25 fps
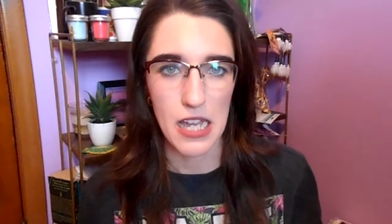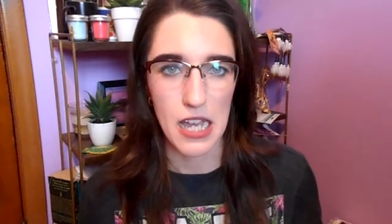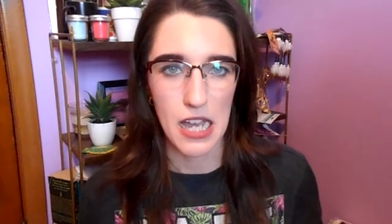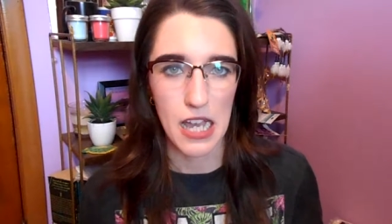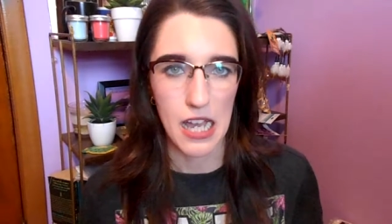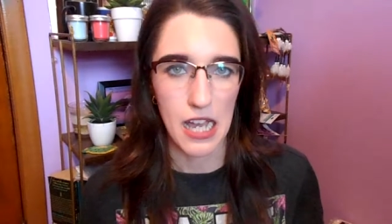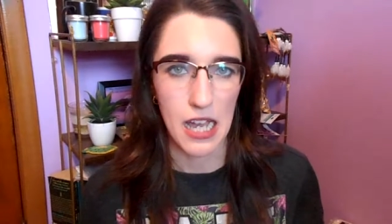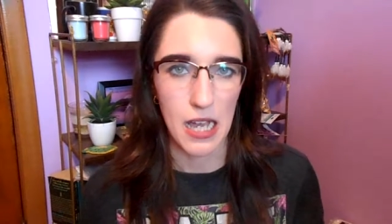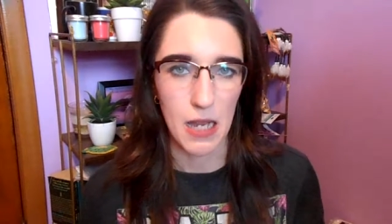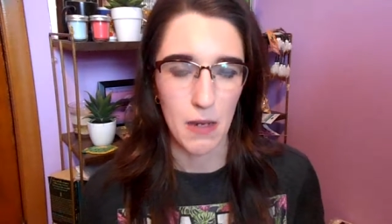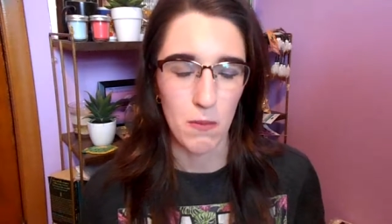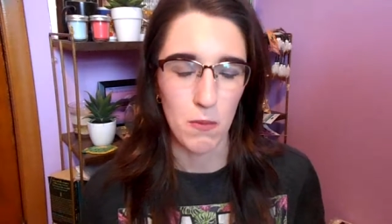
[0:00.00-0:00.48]

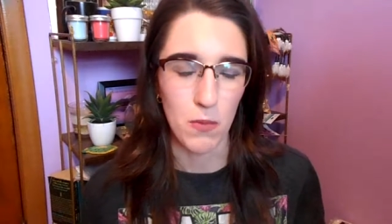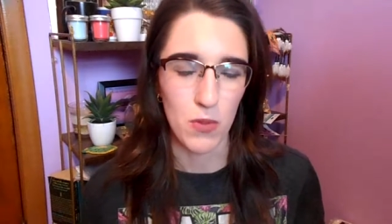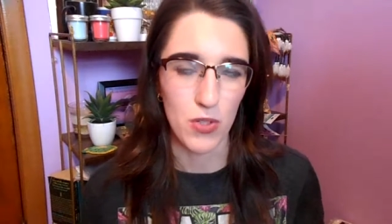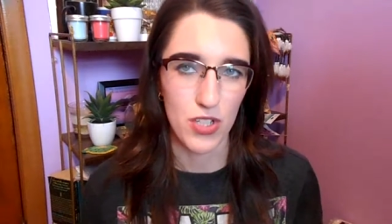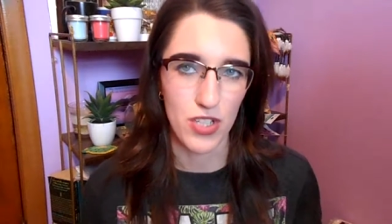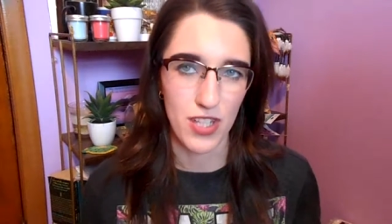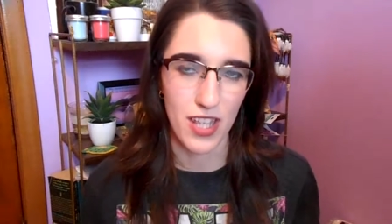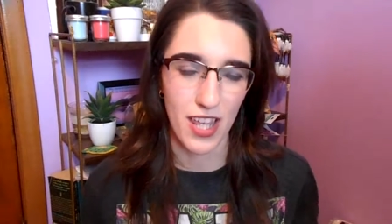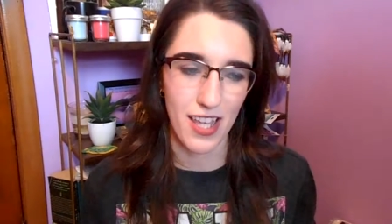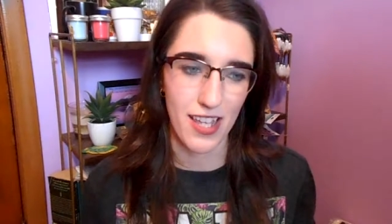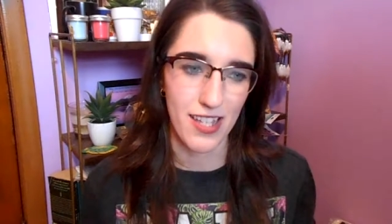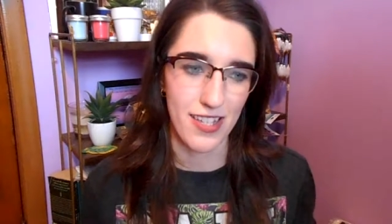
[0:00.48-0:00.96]
um,
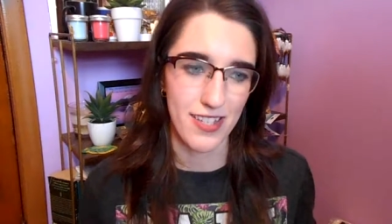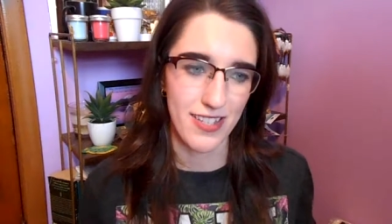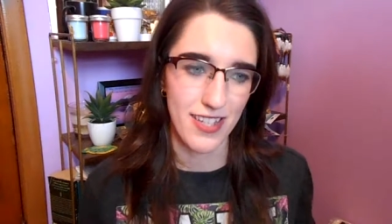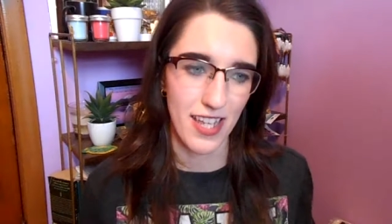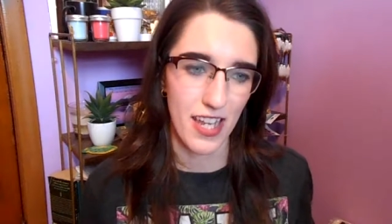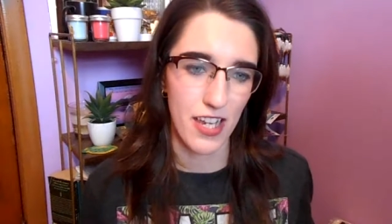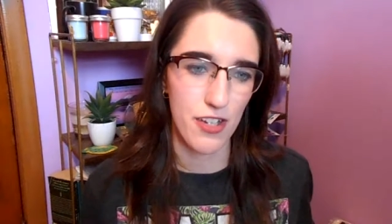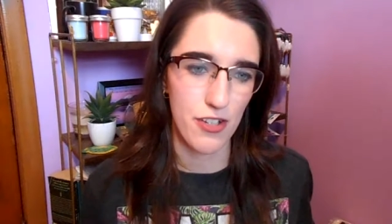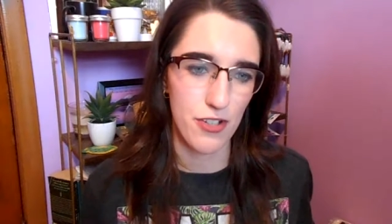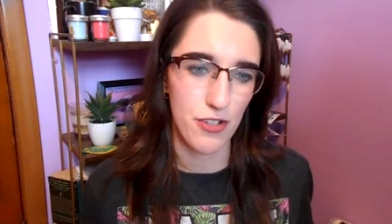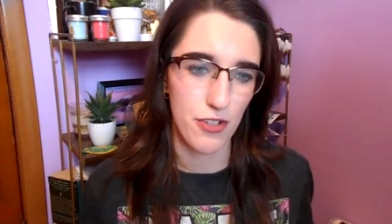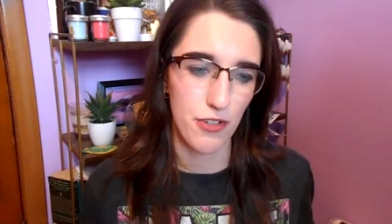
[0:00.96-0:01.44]
which they
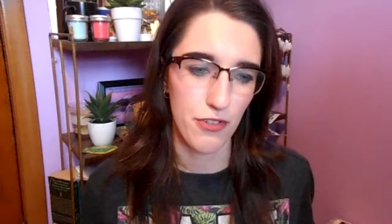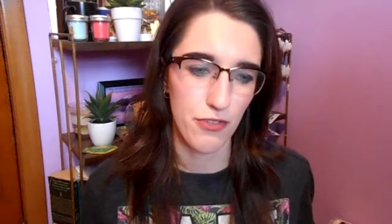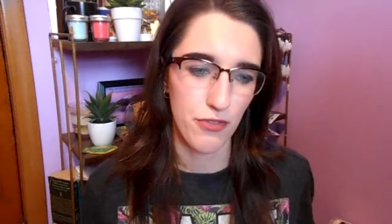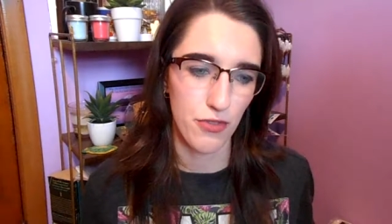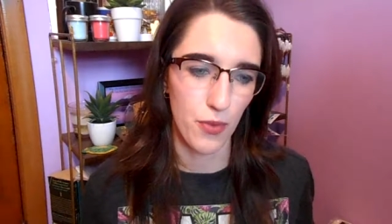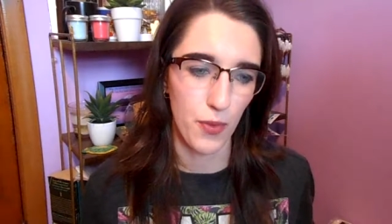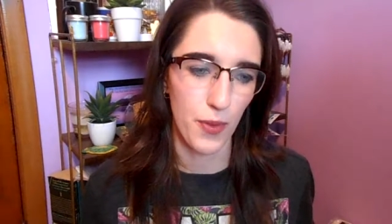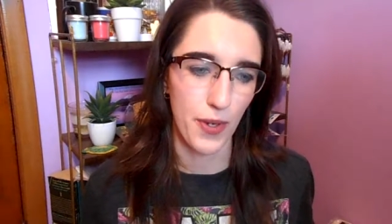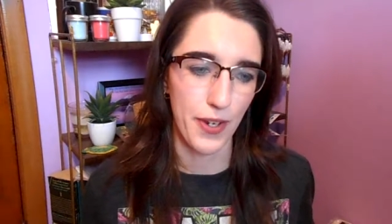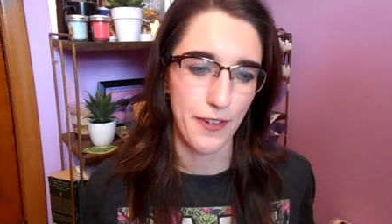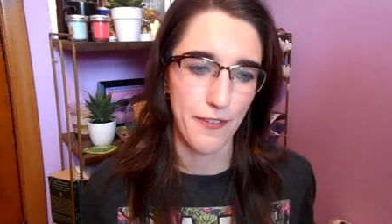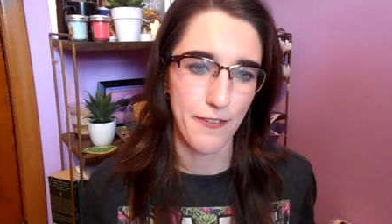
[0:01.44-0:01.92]
say to
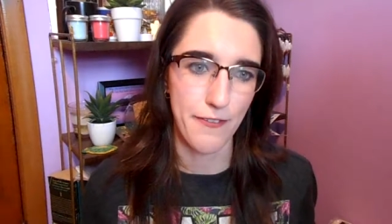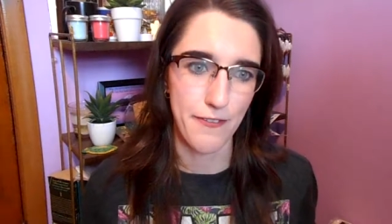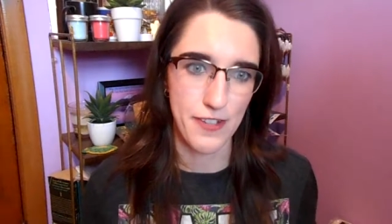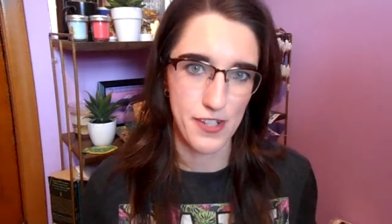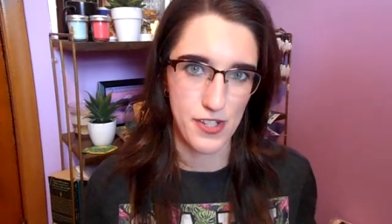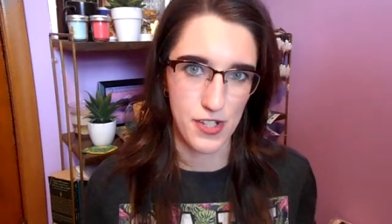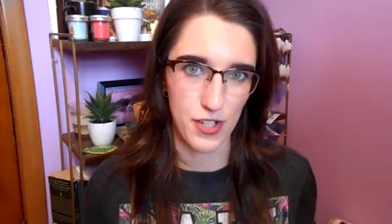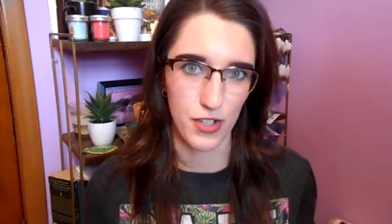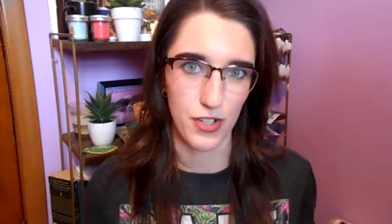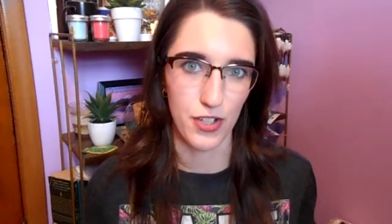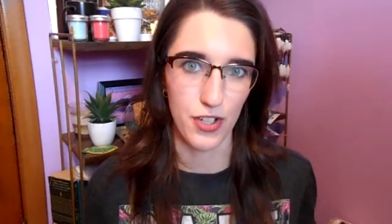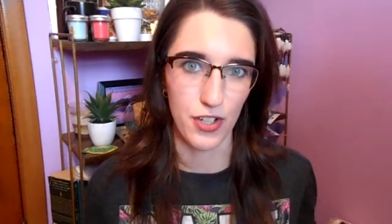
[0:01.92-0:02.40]
avoid
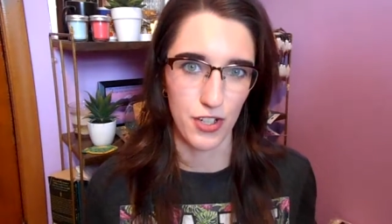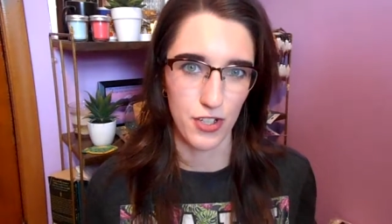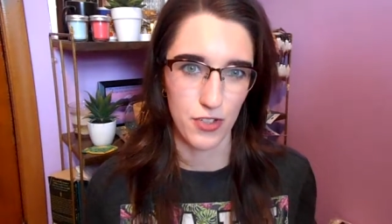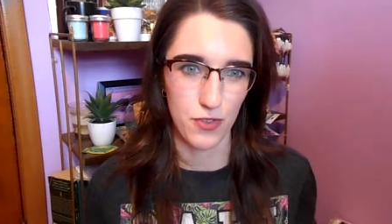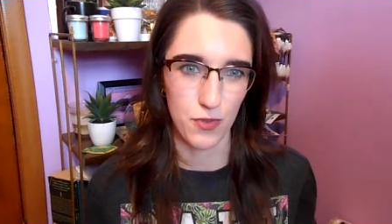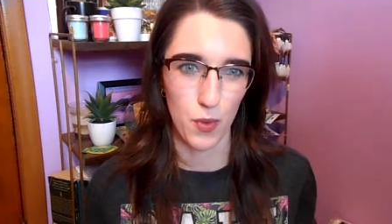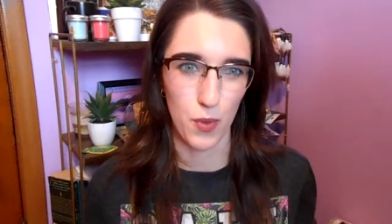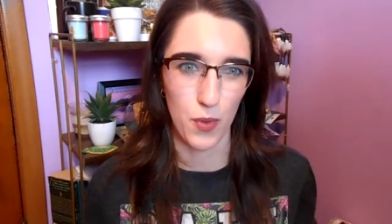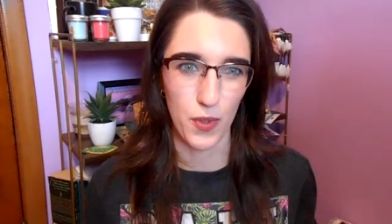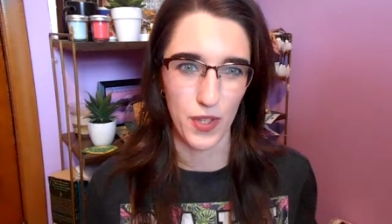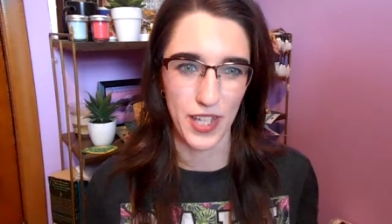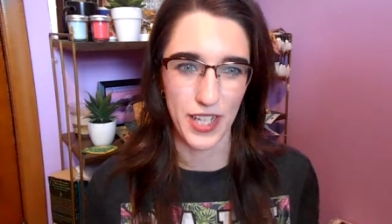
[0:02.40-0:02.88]
physical
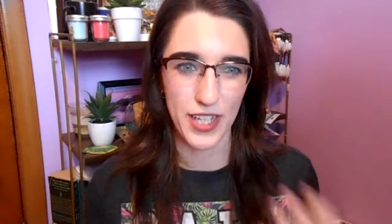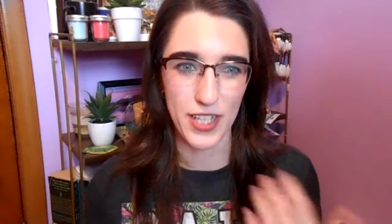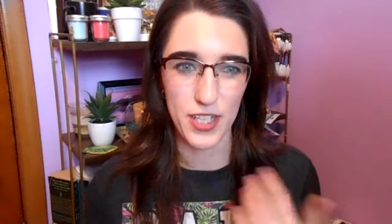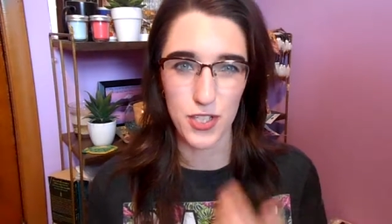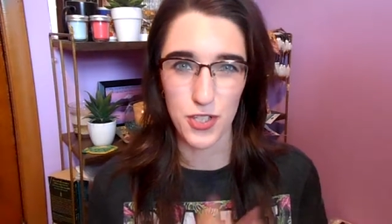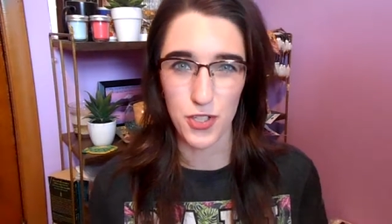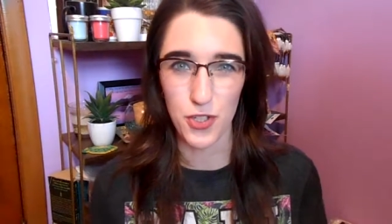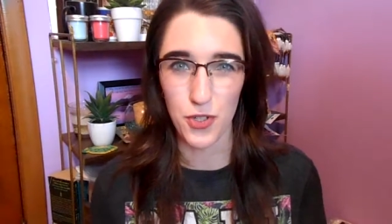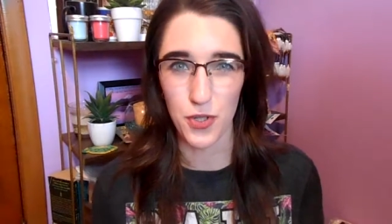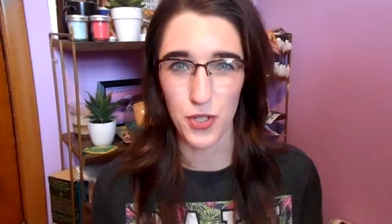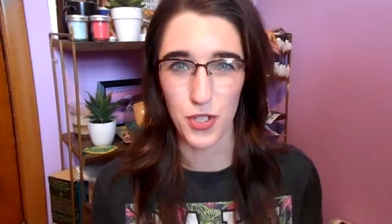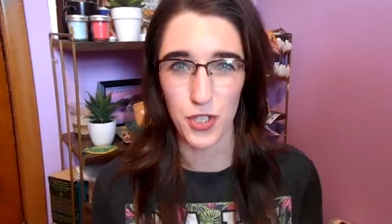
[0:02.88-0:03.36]
exfoliants,
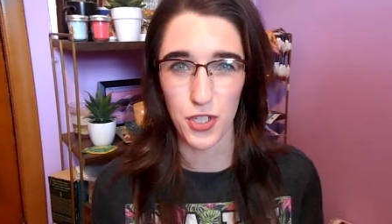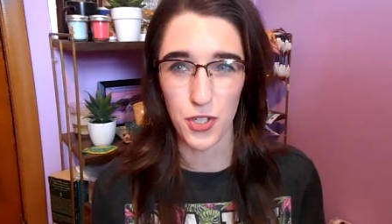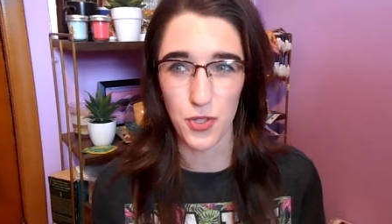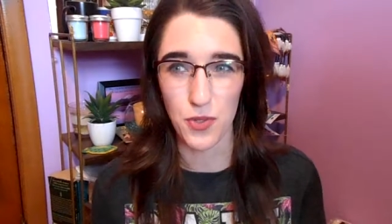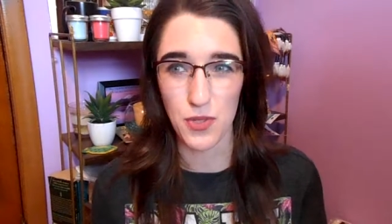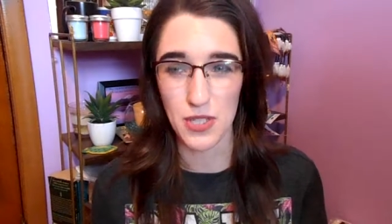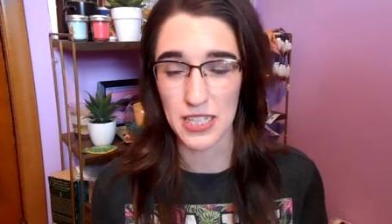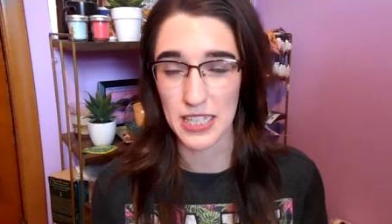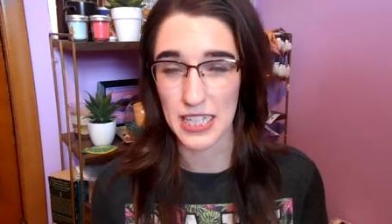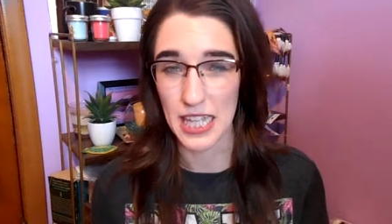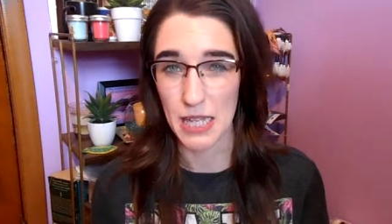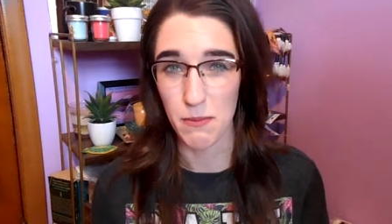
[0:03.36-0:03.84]
so you can
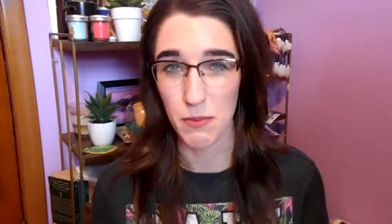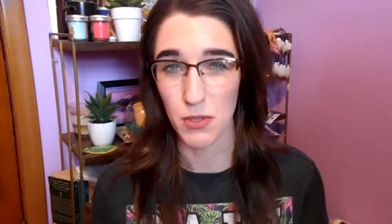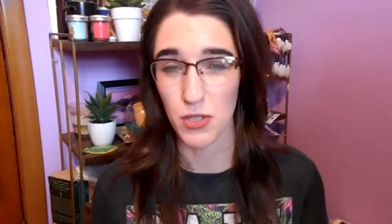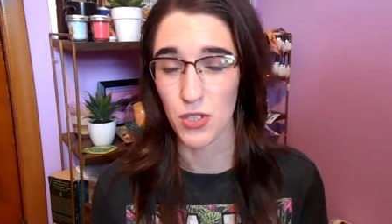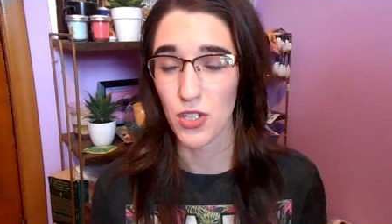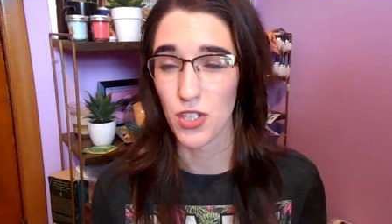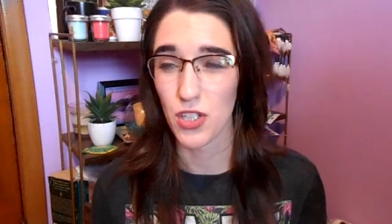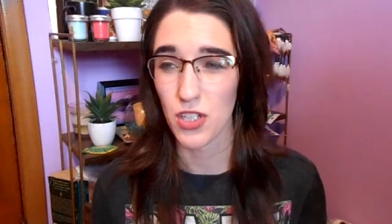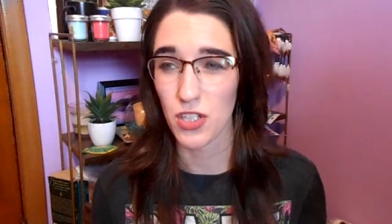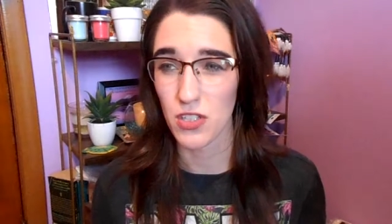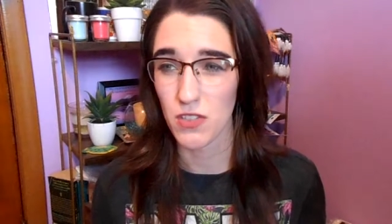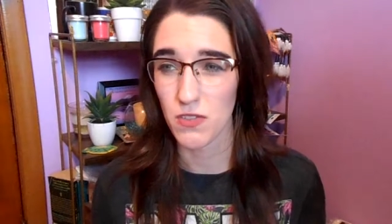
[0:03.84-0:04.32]
use a
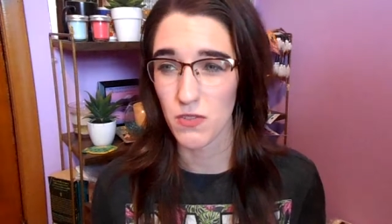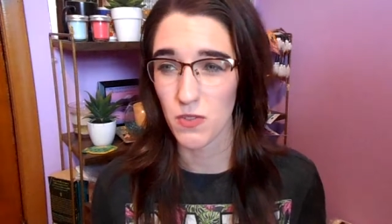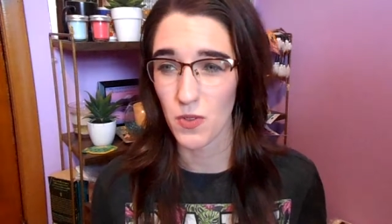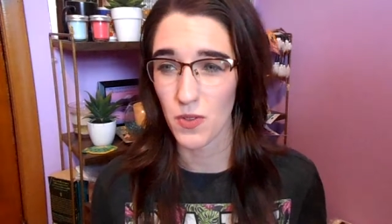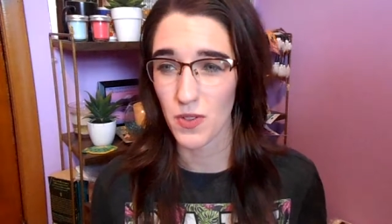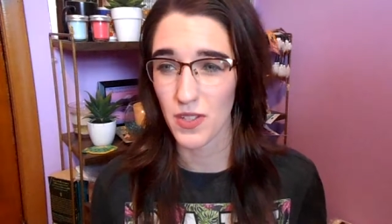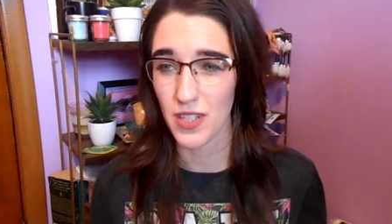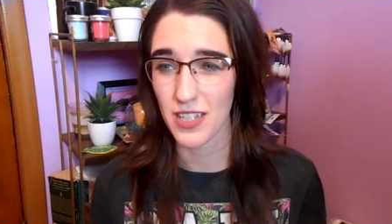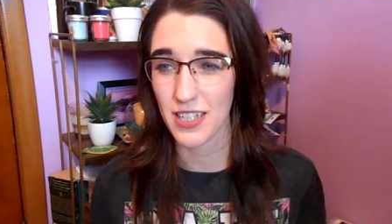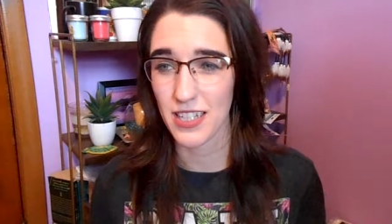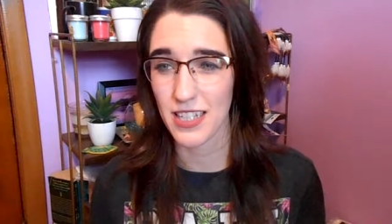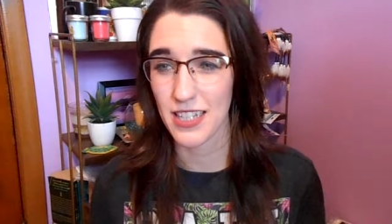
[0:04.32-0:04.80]
chemical
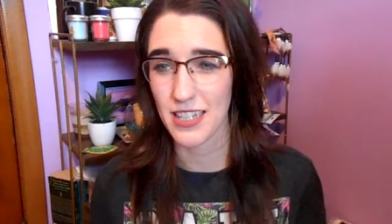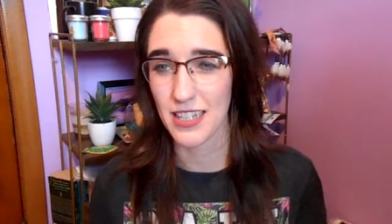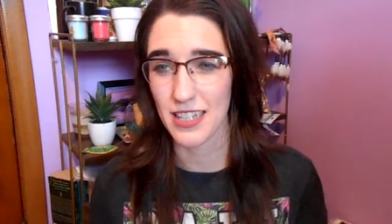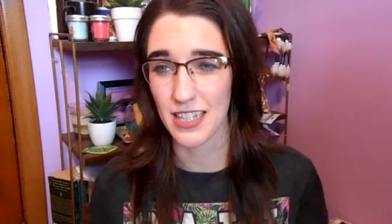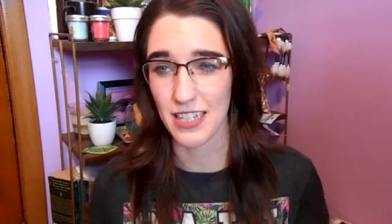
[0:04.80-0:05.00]
exfoliant.